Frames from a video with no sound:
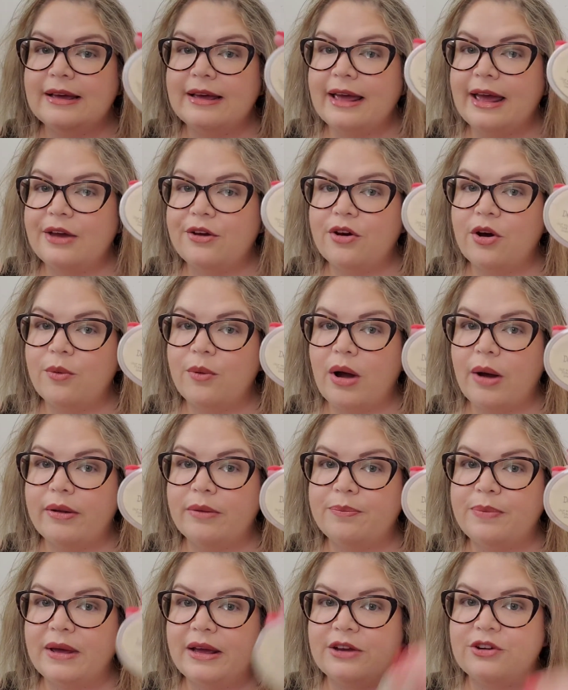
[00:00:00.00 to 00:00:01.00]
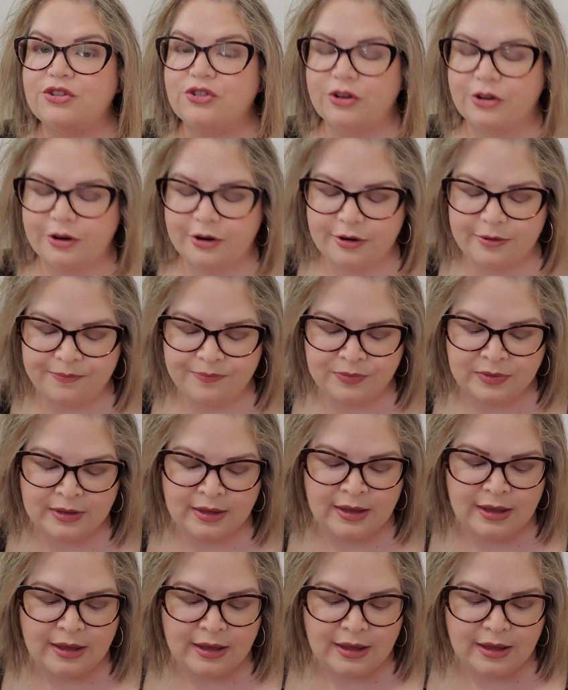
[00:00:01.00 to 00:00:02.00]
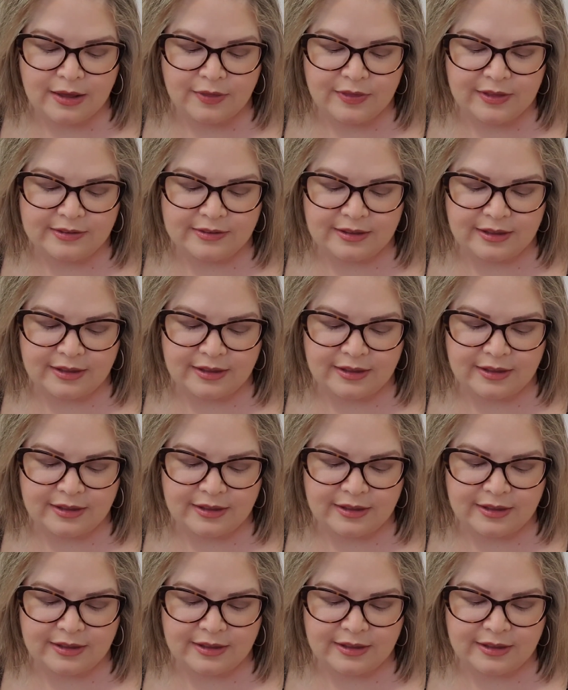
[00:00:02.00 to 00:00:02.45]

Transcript: Can't go wrong with pink sugar. This